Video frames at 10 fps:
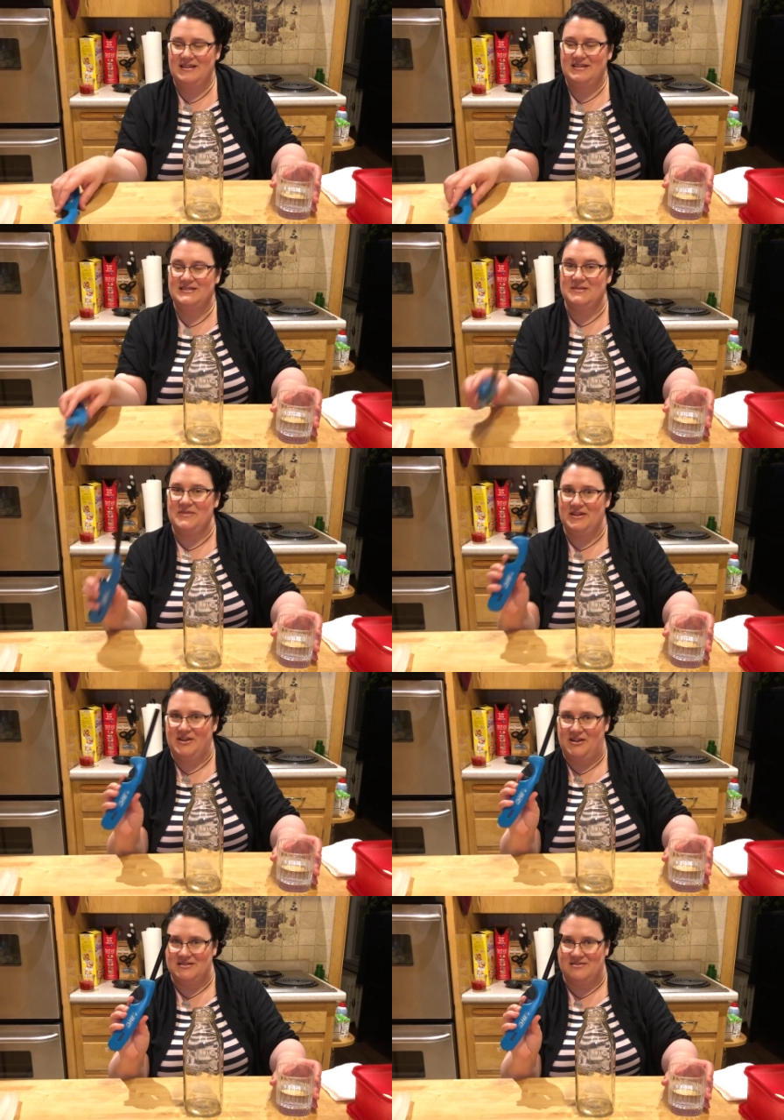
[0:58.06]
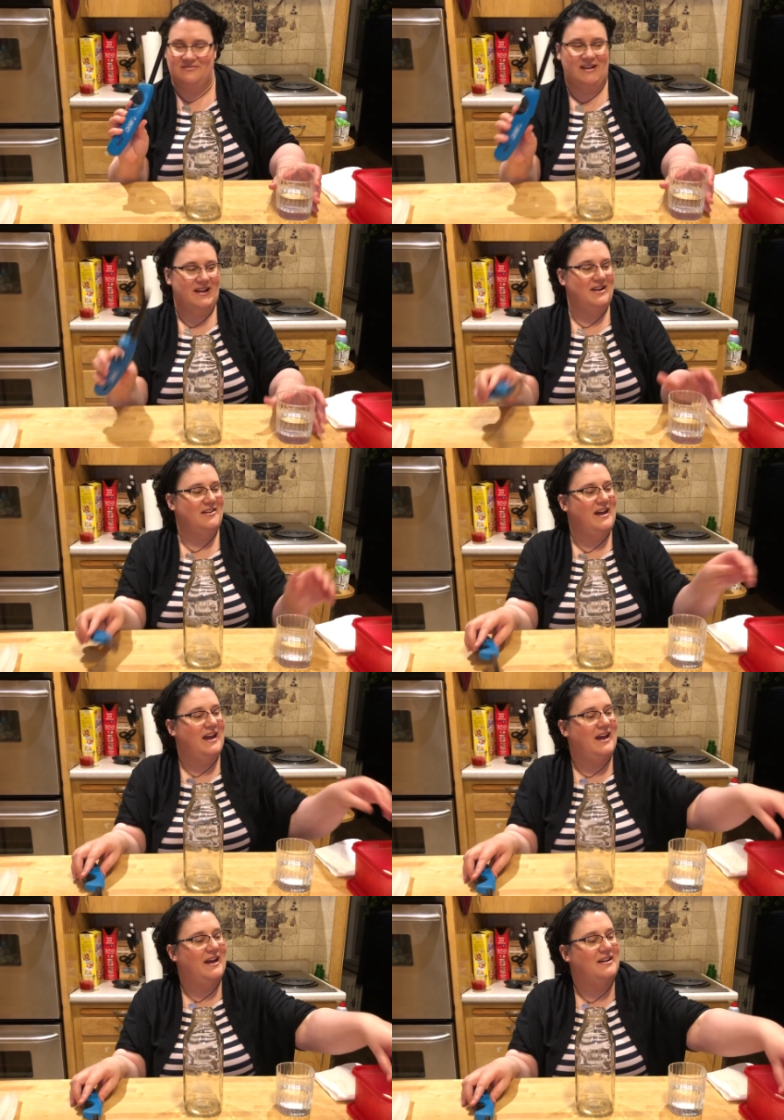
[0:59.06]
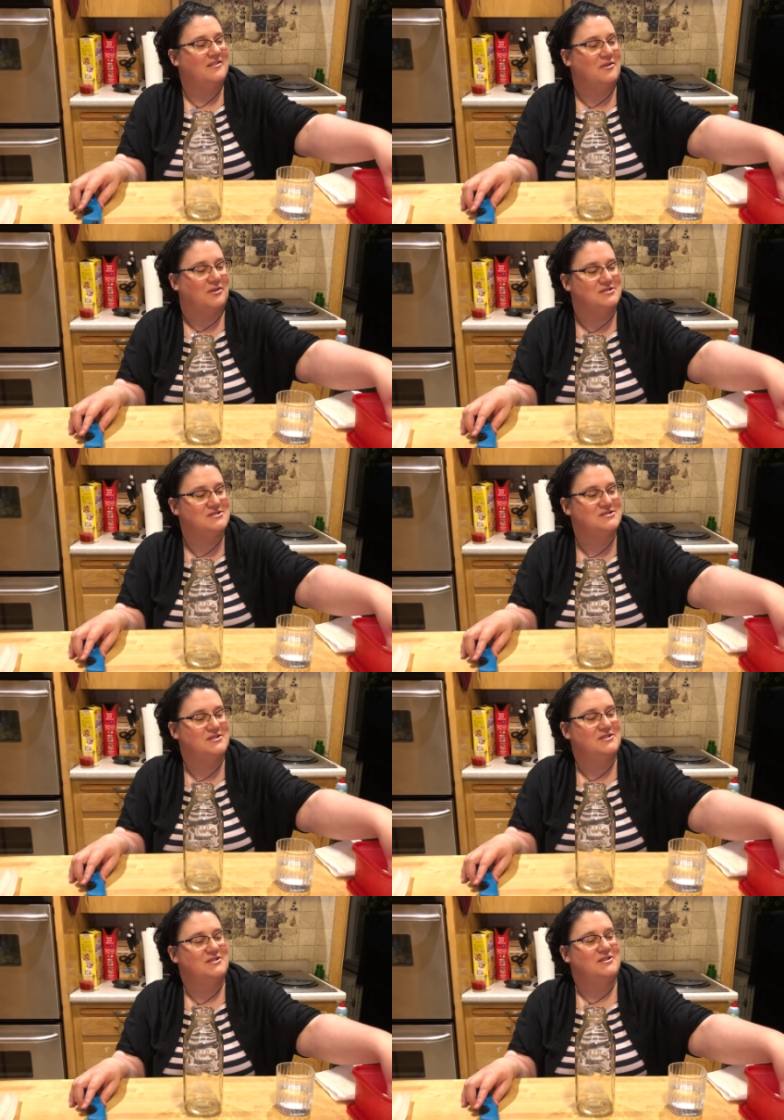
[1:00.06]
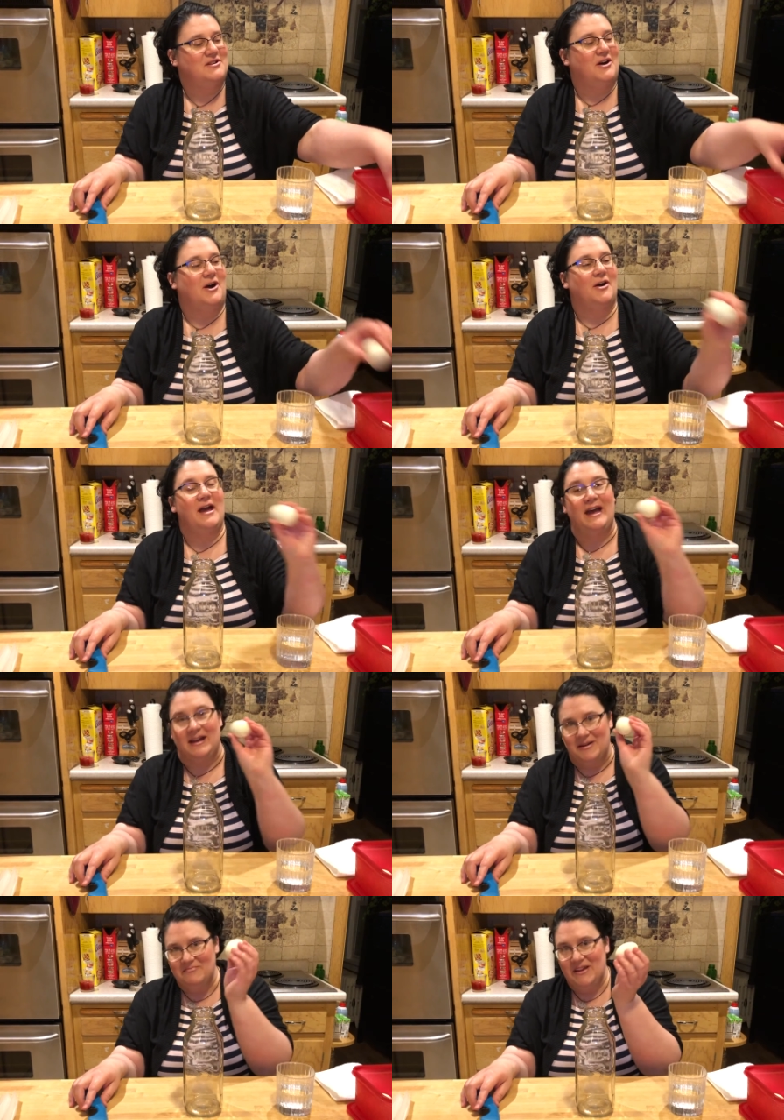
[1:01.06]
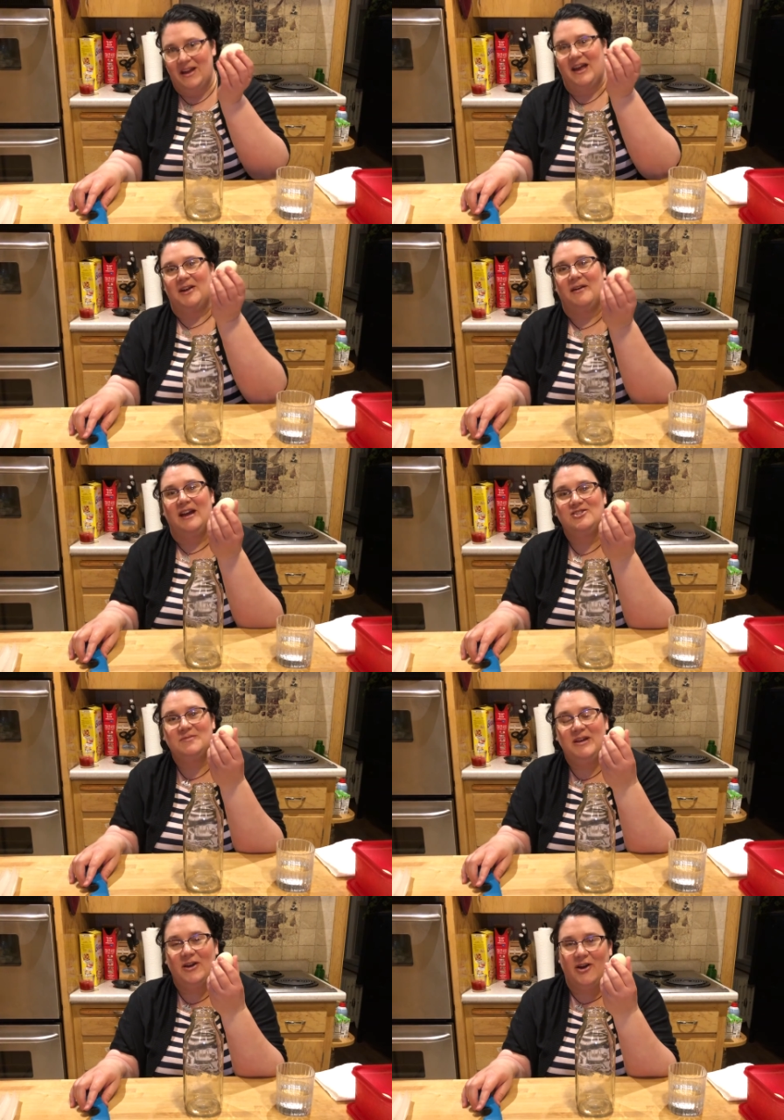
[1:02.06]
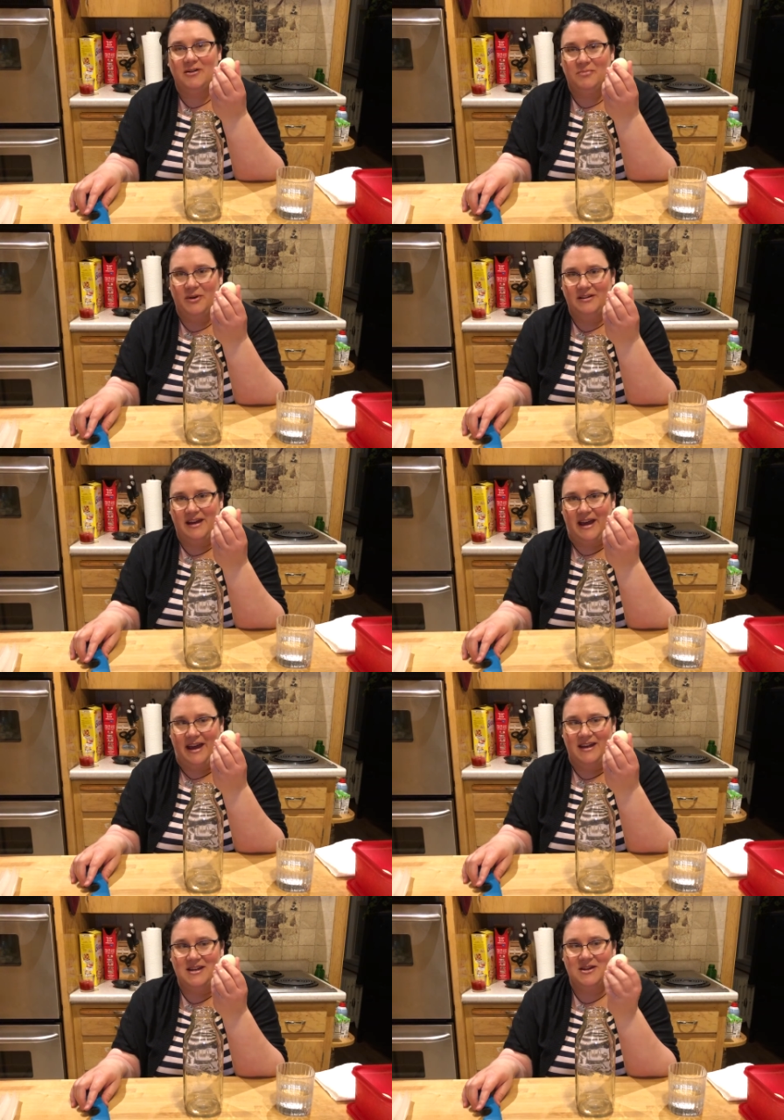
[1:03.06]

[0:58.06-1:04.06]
something to cause the fire, and of course our egg. And our egg should be a hard-boiled egg